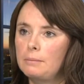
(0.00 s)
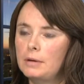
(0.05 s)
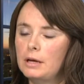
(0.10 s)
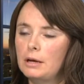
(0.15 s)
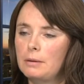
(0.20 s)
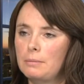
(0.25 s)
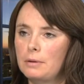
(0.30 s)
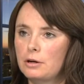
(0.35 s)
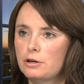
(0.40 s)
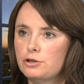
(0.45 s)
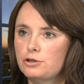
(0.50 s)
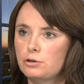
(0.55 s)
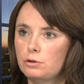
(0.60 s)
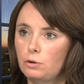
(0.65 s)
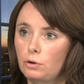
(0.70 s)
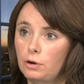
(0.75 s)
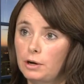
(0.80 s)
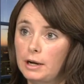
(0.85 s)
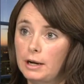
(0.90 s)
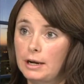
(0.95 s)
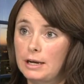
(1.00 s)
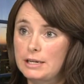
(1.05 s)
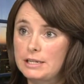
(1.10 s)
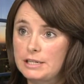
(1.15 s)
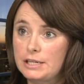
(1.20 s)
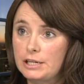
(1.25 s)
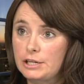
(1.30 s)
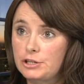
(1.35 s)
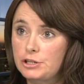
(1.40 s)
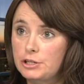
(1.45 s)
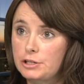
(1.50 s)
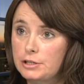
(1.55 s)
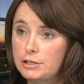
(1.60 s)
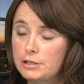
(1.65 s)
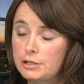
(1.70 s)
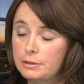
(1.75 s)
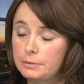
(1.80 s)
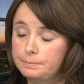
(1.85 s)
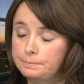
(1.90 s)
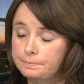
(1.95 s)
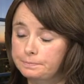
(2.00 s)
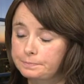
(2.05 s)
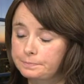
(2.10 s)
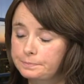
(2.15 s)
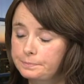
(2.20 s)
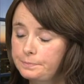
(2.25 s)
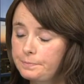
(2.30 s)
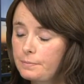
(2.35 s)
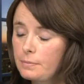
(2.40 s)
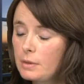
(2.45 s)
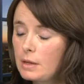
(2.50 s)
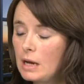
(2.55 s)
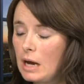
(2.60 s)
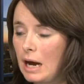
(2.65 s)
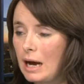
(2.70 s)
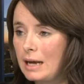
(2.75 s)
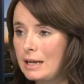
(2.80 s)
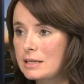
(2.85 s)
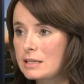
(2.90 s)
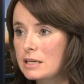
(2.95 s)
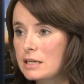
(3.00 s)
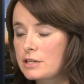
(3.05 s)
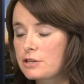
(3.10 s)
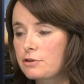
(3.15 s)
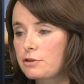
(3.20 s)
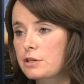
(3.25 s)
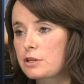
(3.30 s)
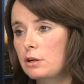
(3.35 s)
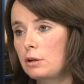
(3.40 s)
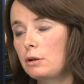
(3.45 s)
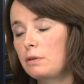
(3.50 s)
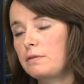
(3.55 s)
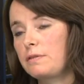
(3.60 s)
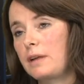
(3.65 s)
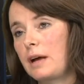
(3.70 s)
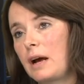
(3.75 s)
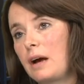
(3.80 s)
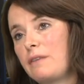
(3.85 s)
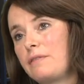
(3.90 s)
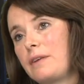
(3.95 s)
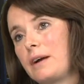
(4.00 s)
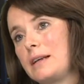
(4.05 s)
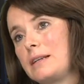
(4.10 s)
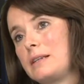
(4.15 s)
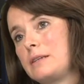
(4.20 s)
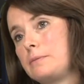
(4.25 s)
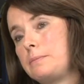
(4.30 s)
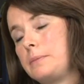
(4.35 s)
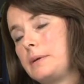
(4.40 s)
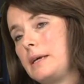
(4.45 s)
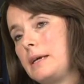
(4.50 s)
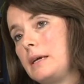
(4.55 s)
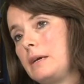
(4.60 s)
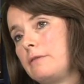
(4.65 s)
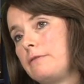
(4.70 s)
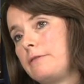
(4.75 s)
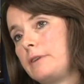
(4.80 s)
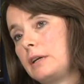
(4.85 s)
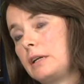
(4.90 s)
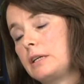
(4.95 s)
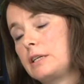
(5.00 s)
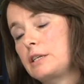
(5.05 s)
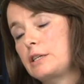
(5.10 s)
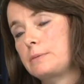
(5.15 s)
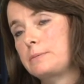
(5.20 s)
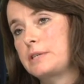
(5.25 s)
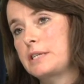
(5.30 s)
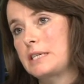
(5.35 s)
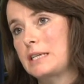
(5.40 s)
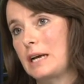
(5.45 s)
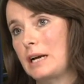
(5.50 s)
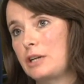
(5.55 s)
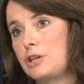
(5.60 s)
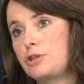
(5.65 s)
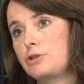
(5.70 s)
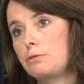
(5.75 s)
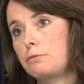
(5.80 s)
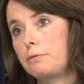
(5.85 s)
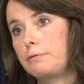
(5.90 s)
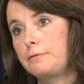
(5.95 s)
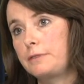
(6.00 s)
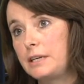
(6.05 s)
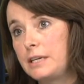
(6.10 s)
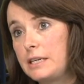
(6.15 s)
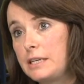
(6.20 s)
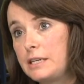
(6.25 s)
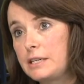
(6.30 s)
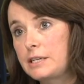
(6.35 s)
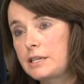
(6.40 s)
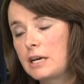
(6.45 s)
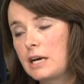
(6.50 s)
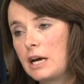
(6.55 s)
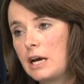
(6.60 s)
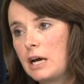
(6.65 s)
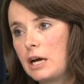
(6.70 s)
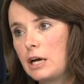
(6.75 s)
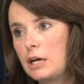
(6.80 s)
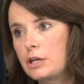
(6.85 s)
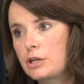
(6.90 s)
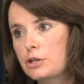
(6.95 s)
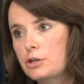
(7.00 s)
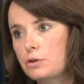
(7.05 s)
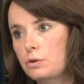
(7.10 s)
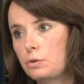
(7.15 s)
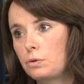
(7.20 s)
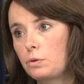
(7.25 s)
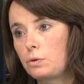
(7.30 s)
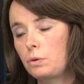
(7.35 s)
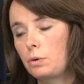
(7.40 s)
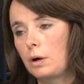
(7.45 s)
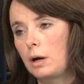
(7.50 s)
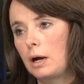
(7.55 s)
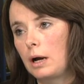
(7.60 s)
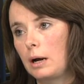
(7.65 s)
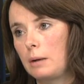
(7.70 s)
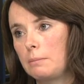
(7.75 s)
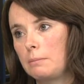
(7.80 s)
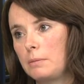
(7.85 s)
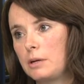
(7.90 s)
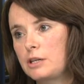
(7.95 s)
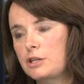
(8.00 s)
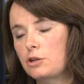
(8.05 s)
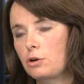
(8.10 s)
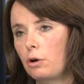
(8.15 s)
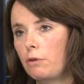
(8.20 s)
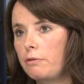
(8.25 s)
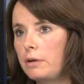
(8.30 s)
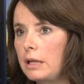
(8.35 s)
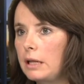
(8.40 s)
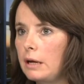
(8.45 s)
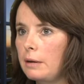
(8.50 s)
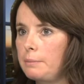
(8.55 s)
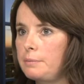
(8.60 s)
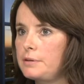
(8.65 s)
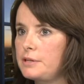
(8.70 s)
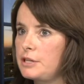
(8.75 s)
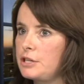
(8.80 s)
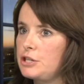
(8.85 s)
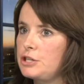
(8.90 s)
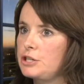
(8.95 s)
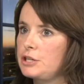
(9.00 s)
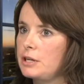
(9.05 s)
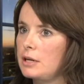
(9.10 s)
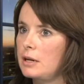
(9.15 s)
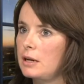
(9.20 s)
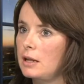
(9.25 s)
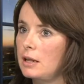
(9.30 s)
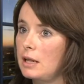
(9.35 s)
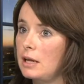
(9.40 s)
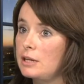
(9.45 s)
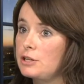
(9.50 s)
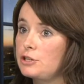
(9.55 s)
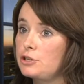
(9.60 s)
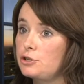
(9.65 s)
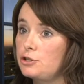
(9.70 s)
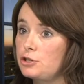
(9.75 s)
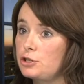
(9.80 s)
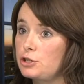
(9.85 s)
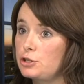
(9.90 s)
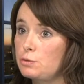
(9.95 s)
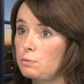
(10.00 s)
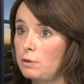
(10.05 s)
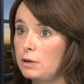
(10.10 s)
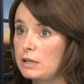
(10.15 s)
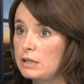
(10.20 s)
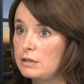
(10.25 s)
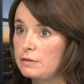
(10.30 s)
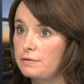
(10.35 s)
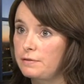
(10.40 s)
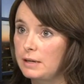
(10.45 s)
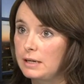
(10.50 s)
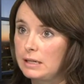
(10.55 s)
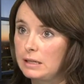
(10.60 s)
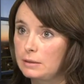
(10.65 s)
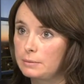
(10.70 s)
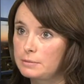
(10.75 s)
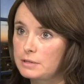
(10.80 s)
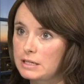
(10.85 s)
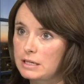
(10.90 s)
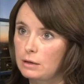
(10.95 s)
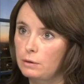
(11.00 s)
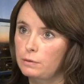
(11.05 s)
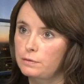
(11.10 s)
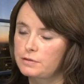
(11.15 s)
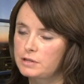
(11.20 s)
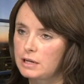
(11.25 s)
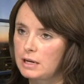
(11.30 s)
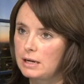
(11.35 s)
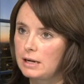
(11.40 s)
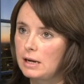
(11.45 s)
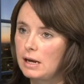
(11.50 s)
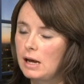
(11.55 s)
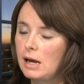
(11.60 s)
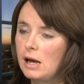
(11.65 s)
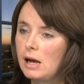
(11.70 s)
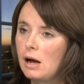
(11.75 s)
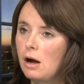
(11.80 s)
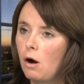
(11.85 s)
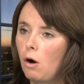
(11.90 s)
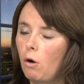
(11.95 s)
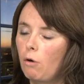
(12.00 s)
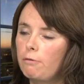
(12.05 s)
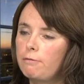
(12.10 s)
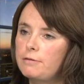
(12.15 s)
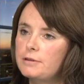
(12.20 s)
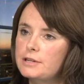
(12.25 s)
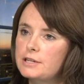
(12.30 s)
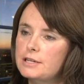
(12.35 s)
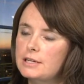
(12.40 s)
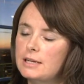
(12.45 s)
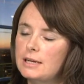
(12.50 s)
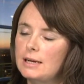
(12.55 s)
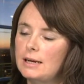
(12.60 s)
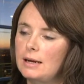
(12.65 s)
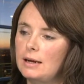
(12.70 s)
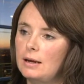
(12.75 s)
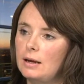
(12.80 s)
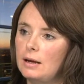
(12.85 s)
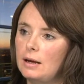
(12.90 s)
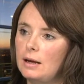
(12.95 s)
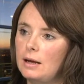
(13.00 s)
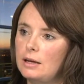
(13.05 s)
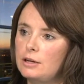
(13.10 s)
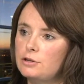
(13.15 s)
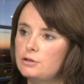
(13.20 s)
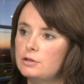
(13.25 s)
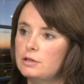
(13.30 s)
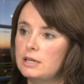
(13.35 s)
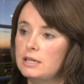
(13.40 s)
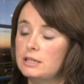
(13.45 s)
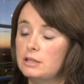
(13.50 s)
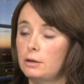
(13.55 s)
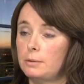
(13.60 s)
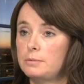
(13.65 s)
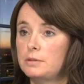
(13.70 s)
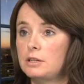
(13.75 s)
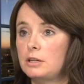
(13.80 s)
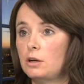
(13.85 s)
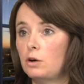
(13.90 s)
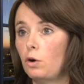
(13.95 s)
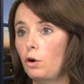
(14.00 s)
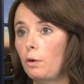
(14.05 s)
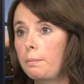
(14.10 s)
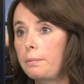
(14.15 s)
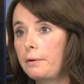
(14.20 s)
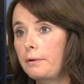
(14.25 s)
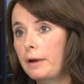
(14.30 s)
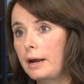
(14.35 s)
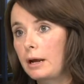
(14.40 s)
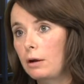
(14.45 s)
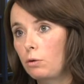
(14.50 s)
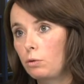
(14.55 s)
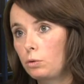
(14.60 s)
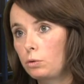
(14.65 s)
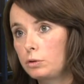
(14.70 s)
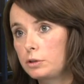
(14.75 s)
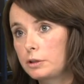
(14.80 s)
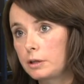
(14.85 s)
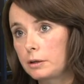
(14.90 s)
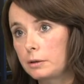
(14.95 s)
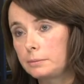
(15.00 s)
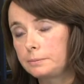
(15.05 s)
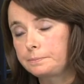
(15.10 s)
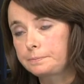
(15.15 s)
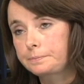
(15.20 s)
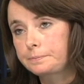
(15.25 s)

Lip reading: commercial organisations, and as a result of that have had to pay fairly substantial fees. So it's not really a position that institutions want to find themselves in. Obviously, it's up to the copyright holder